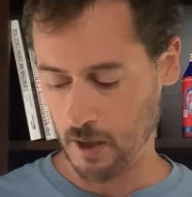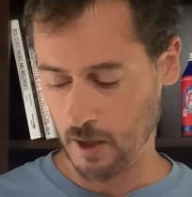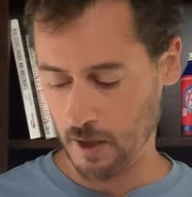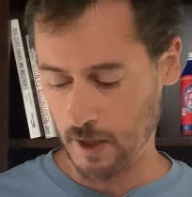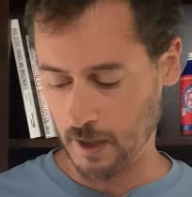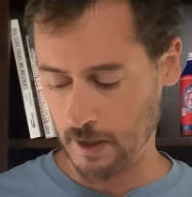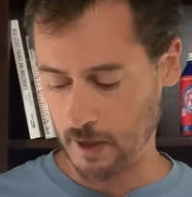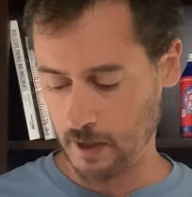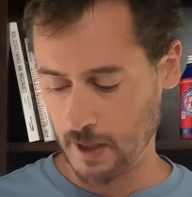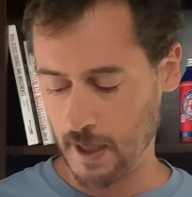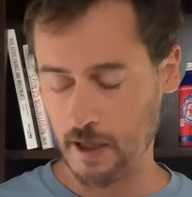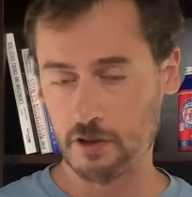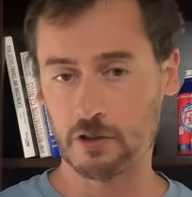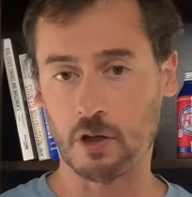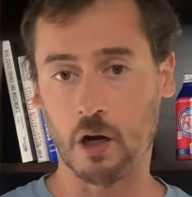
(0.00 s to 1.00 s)
And then
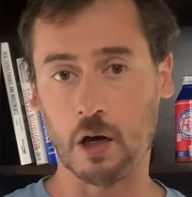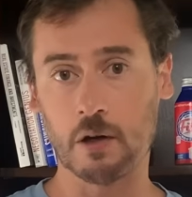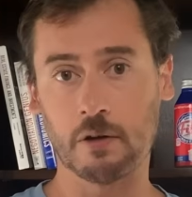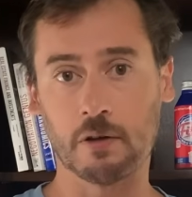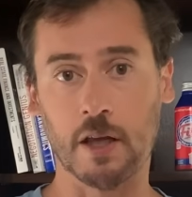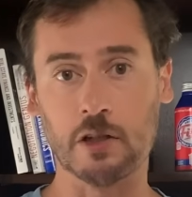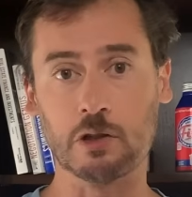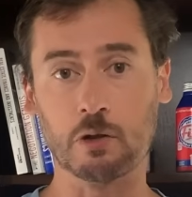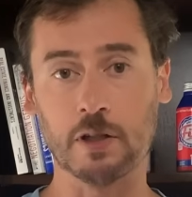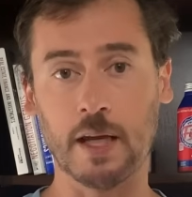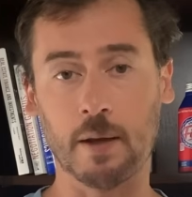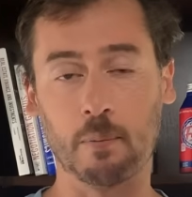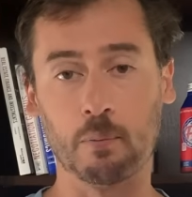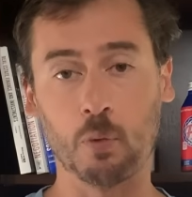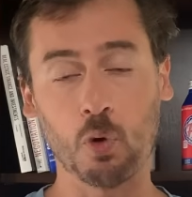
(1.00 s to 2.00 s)
Enhanced Guard lets you
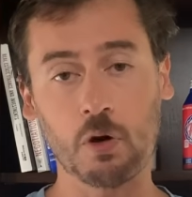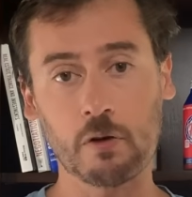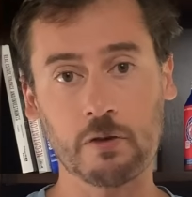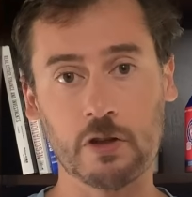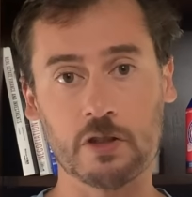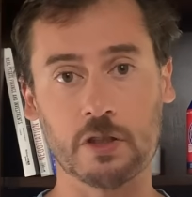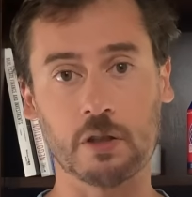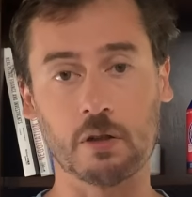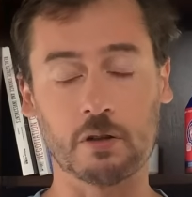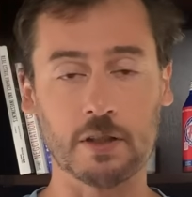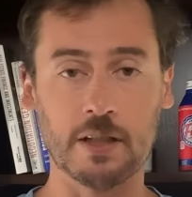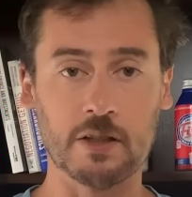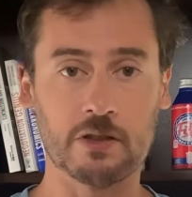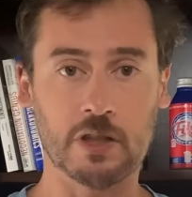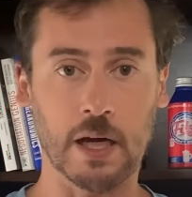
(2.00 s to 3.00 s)
get more of the shield
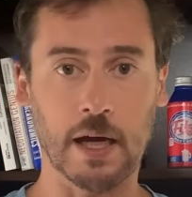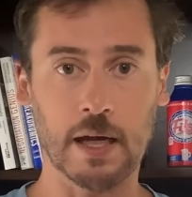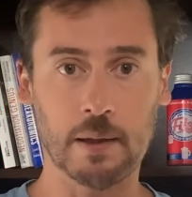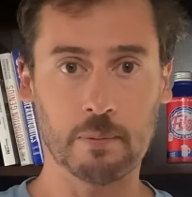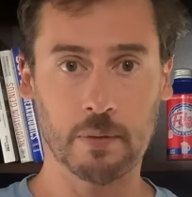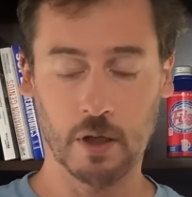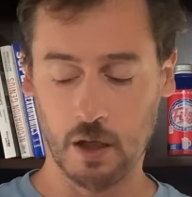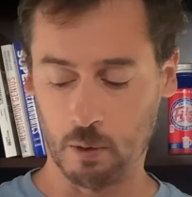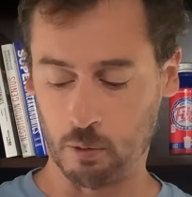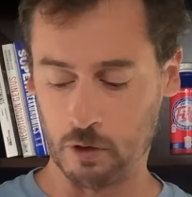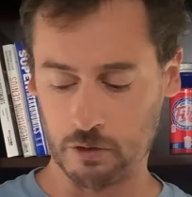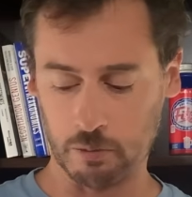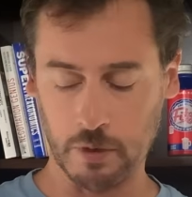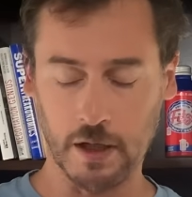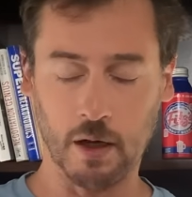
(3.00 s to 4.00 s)
each time,
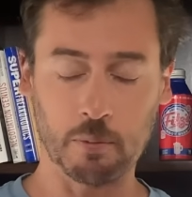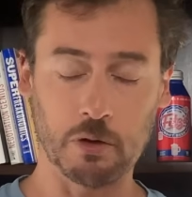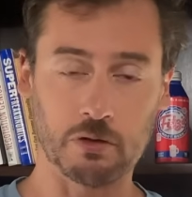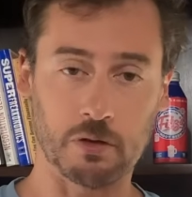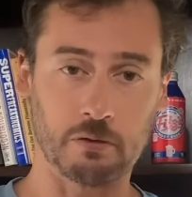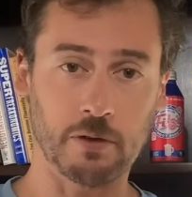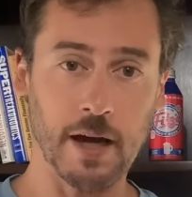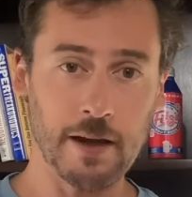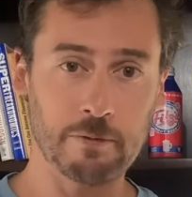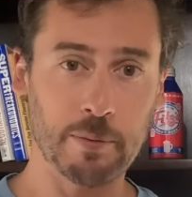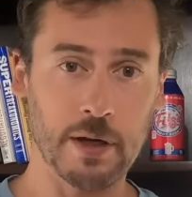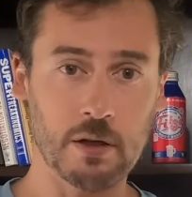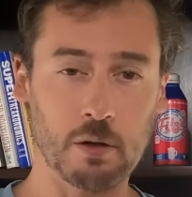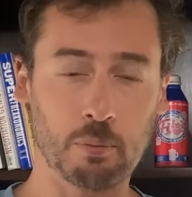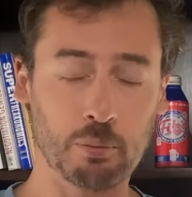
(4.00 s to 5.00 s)
which will help you survive
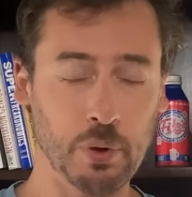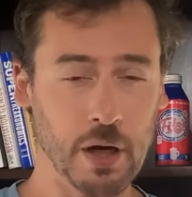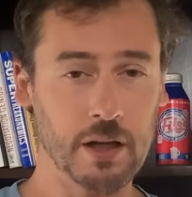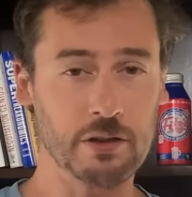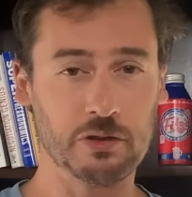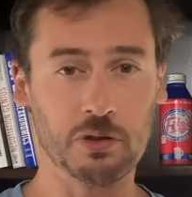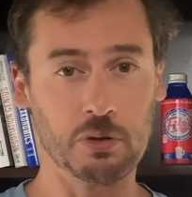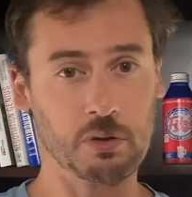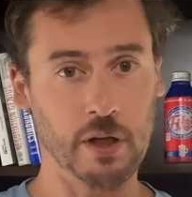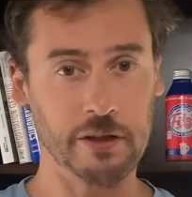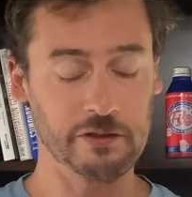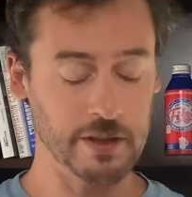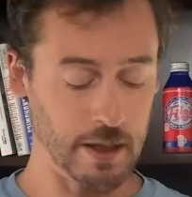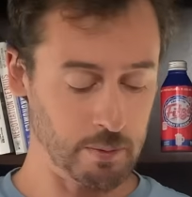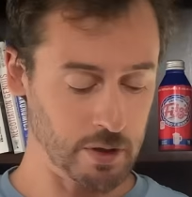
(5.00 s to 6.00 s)
better, but do
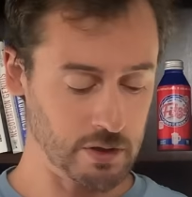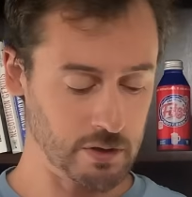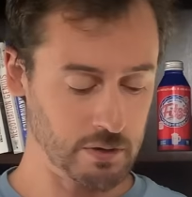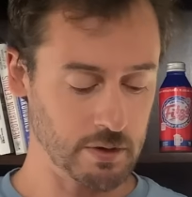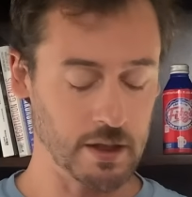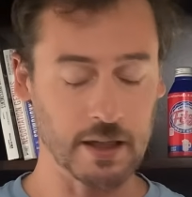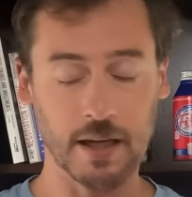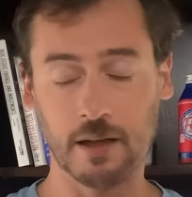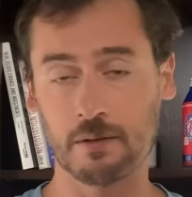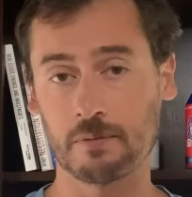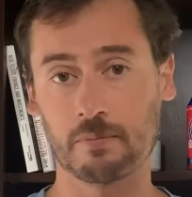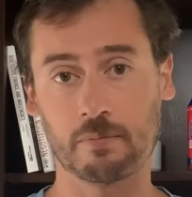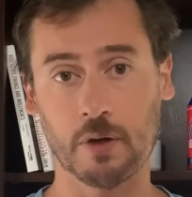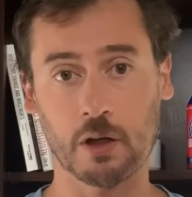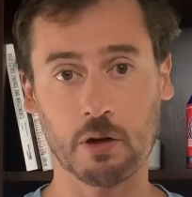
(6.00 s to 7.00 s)
less damage. Again,
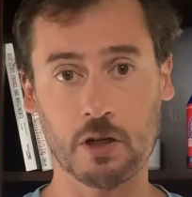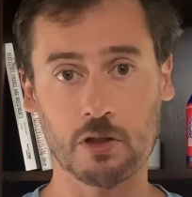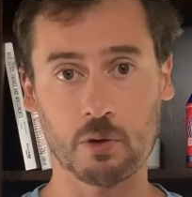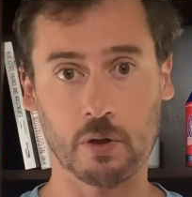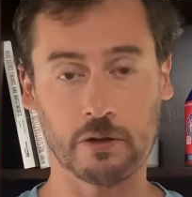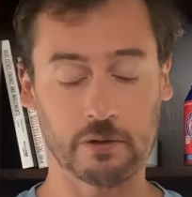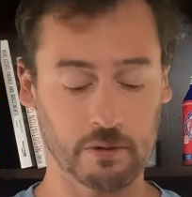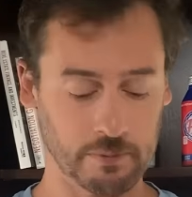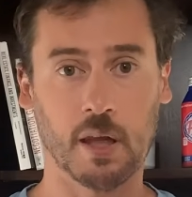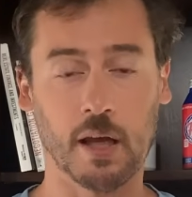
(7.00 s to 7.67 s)
a great choice.